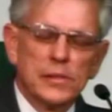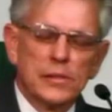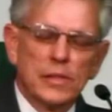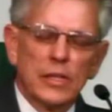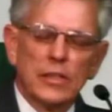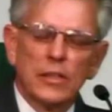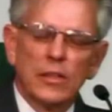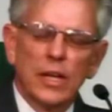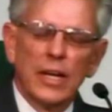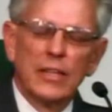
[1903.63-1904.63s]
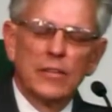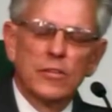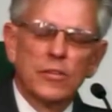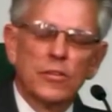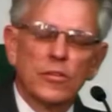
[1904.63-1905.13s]
I delight
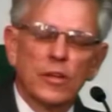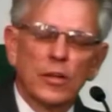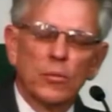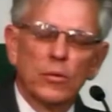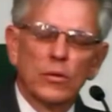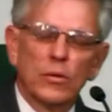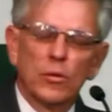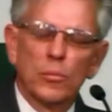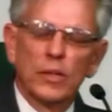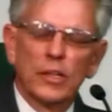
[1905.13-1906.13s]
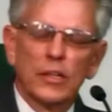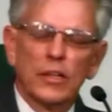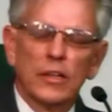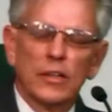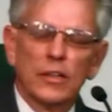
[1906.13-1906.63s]
to do thy will, O my
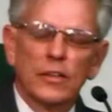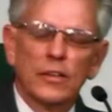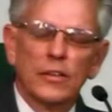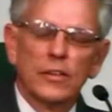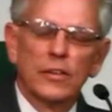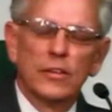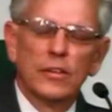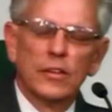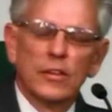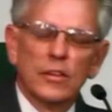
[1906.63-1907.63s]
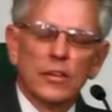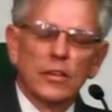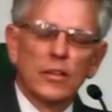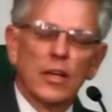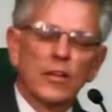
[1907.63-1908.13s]
God.
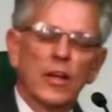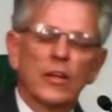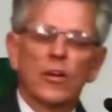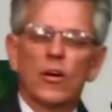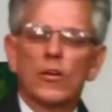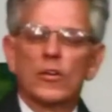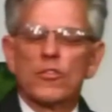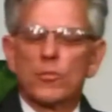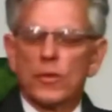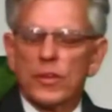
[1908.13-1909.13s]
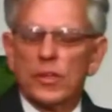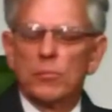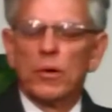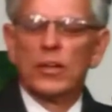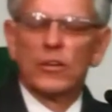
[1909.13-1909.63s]
Yea, thy law is within
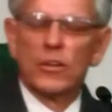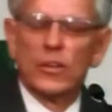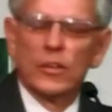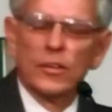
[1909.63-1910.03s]
my heart.